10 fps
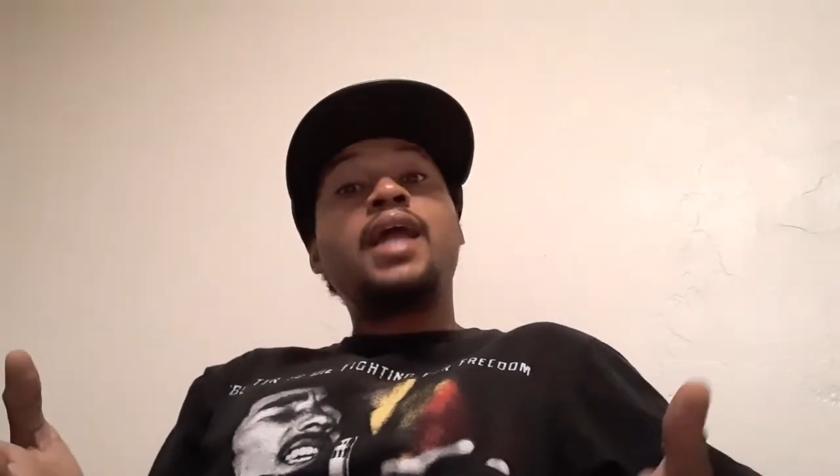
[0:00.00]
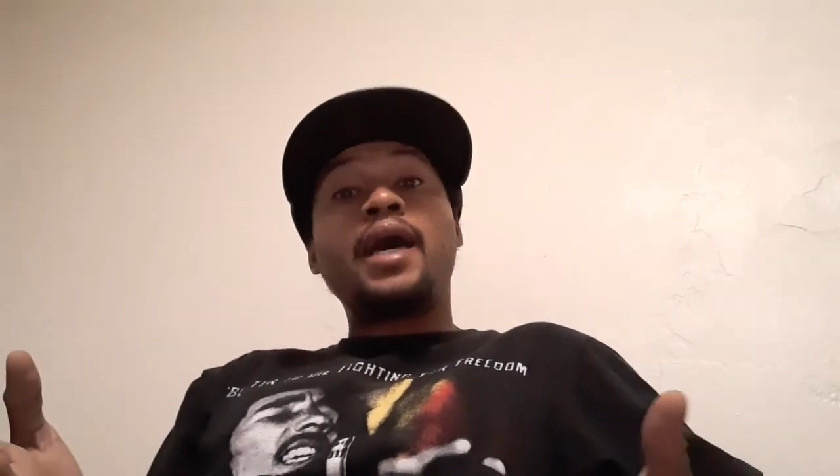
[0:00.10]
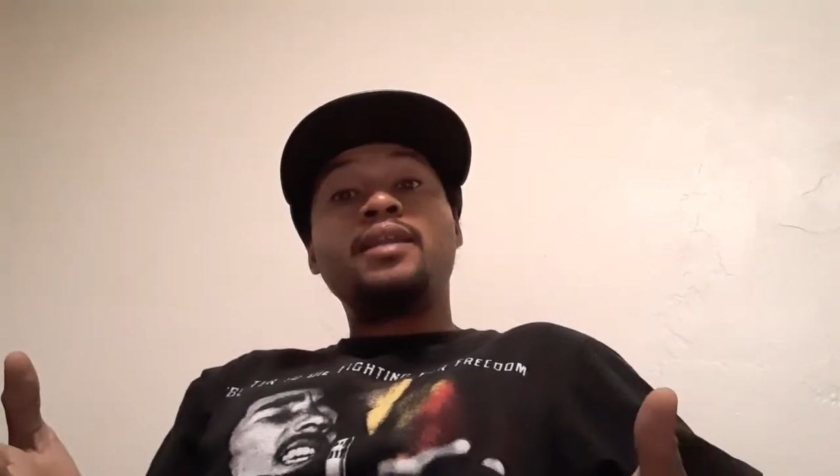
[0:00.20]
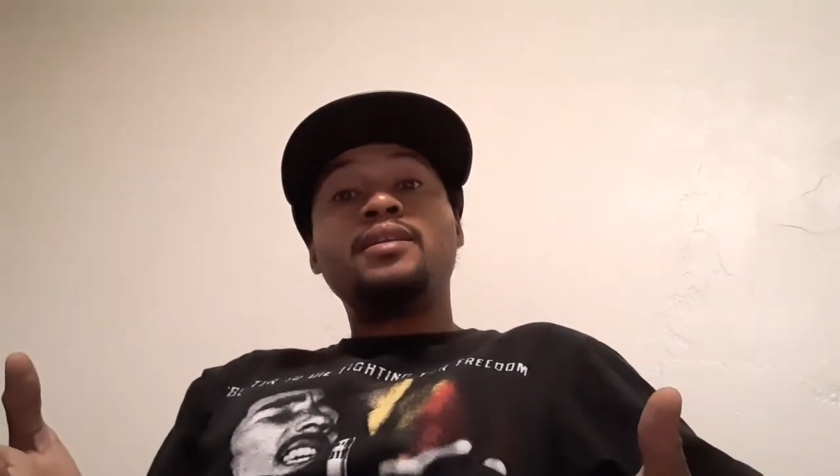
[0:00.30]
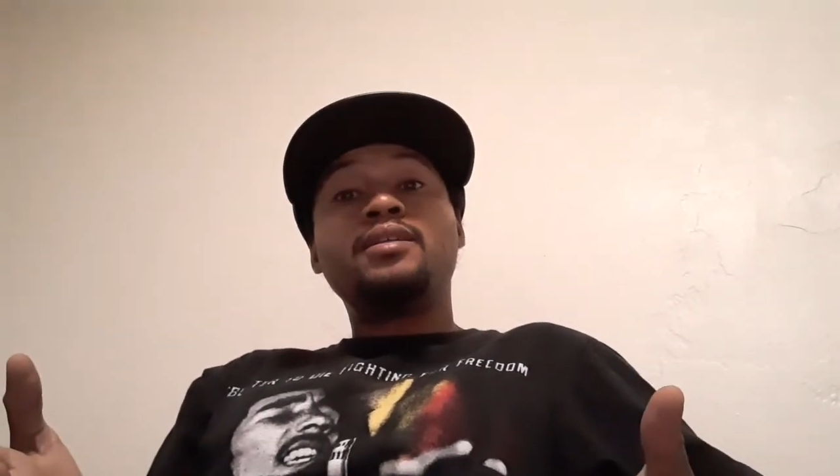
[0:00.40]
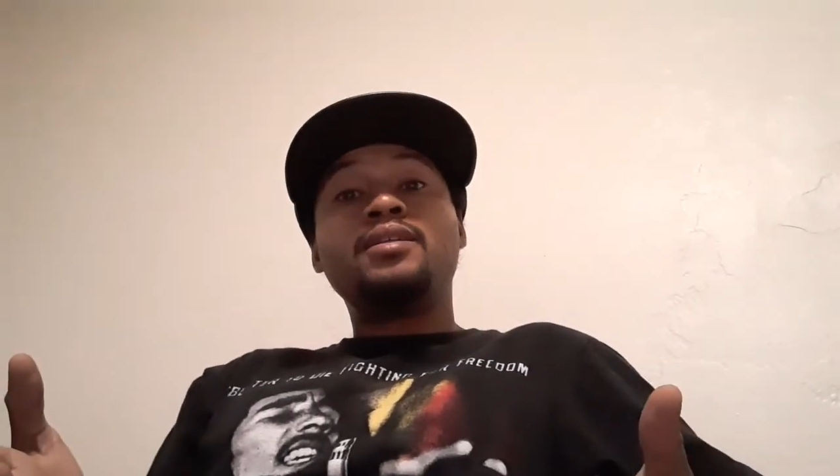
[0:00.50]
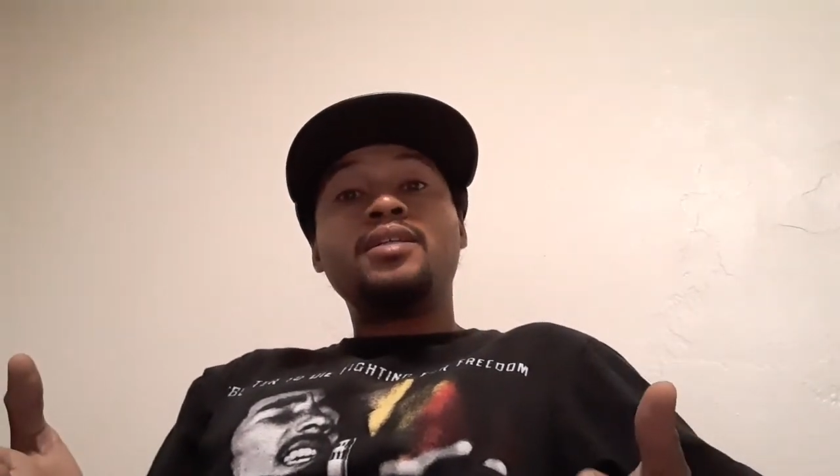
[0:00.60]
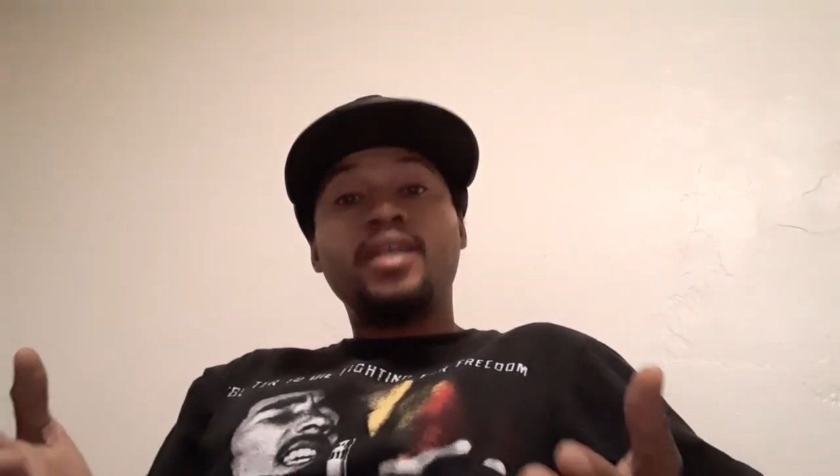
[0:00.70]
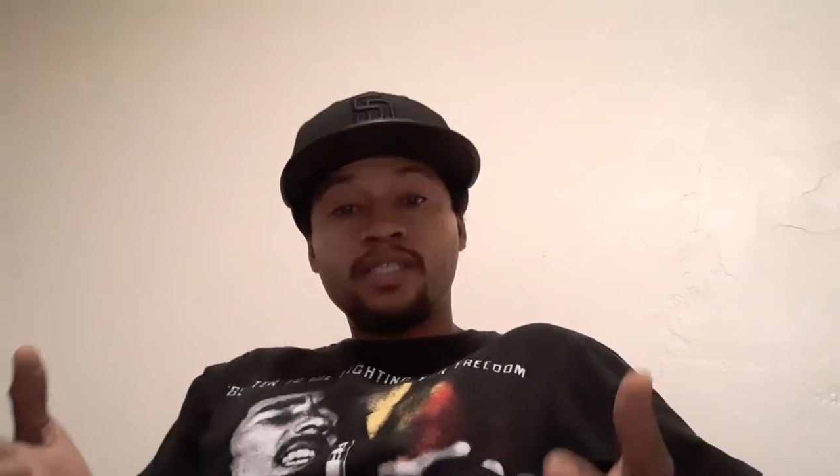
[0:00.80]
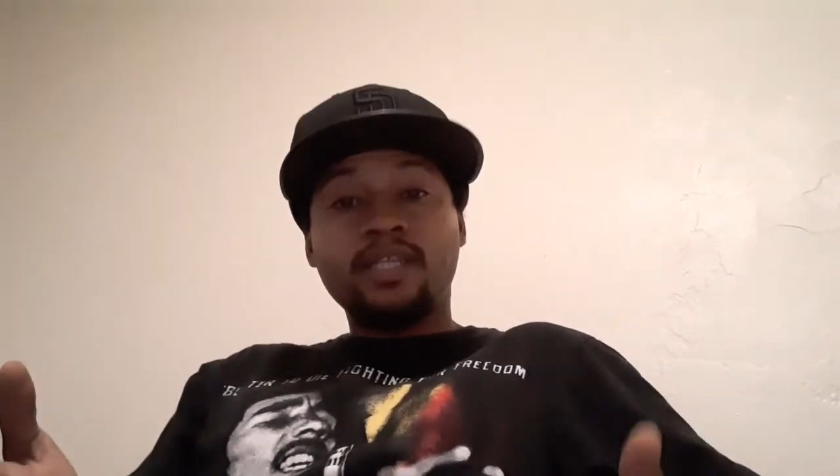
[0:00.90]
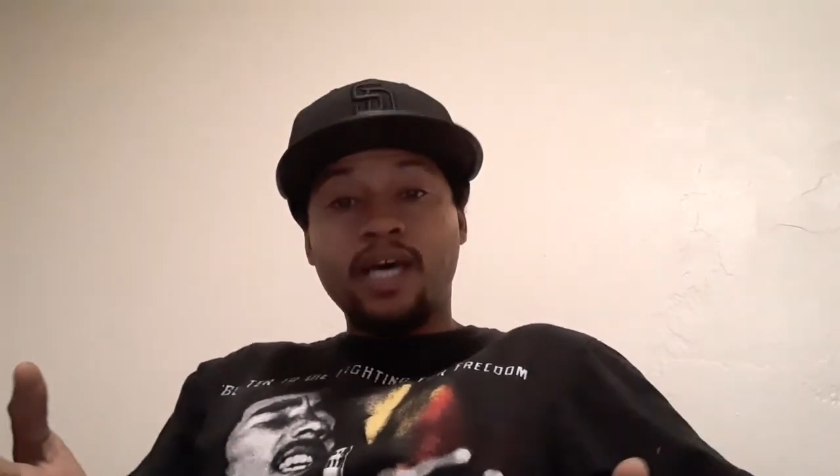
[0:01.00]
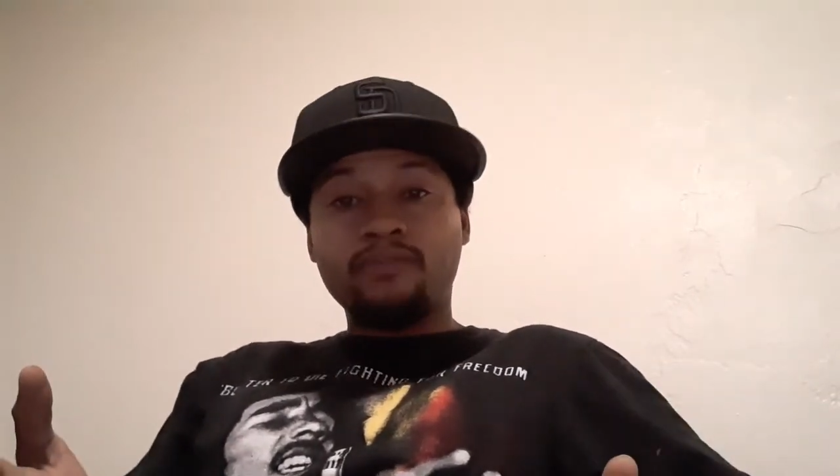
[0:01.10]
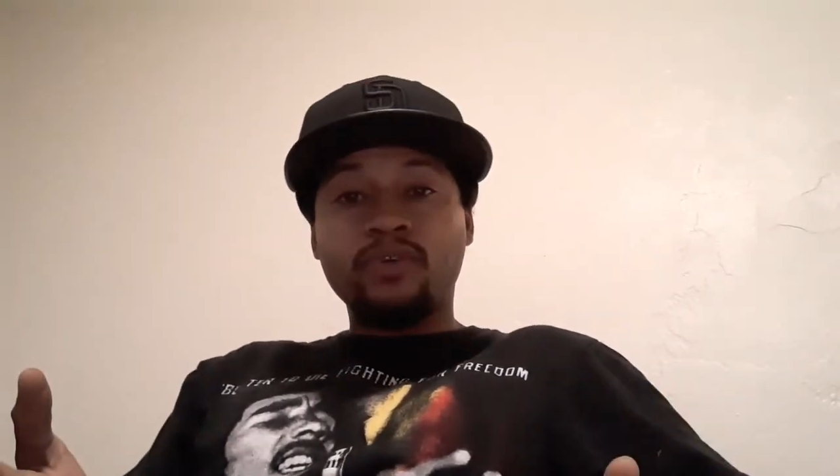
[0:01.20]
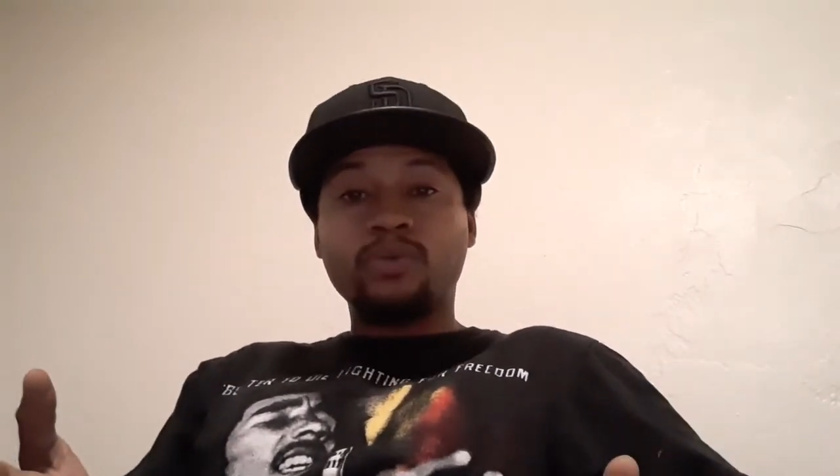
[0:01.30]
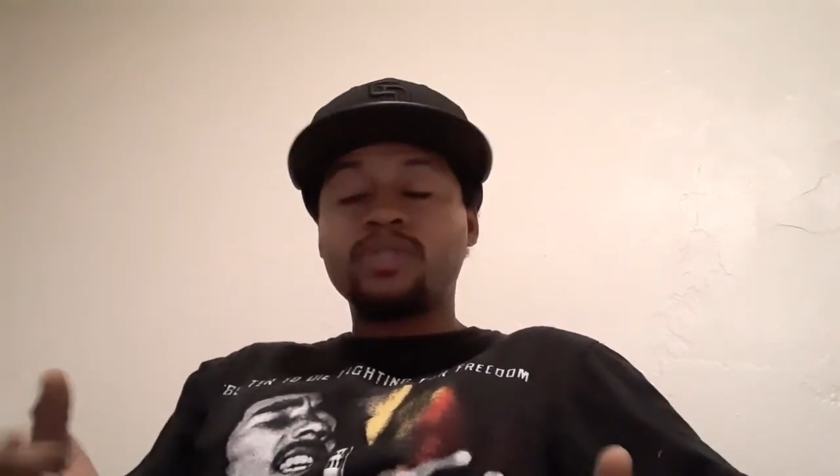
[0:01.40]
lot. It's a
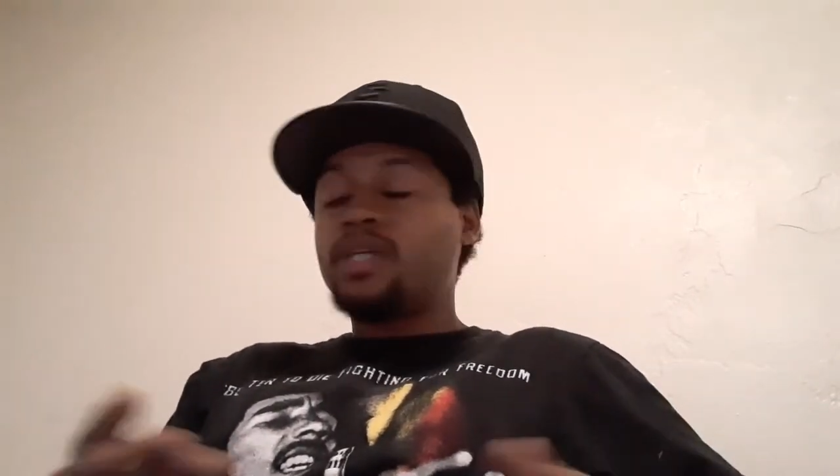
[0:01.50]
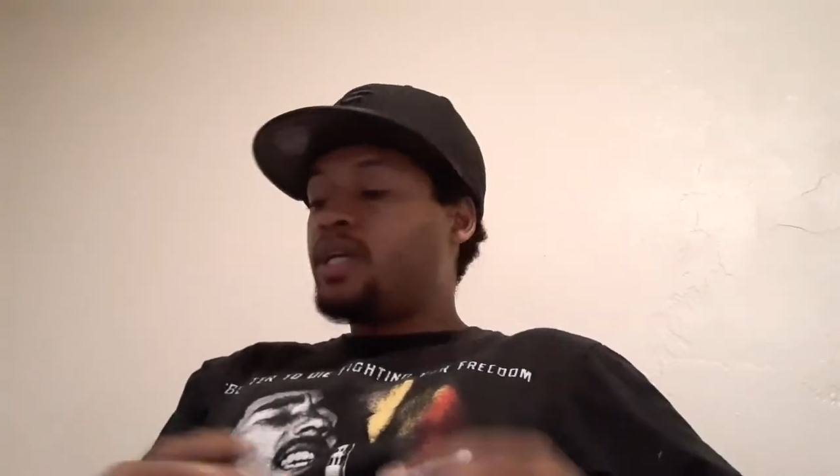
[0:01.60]
lot, folks.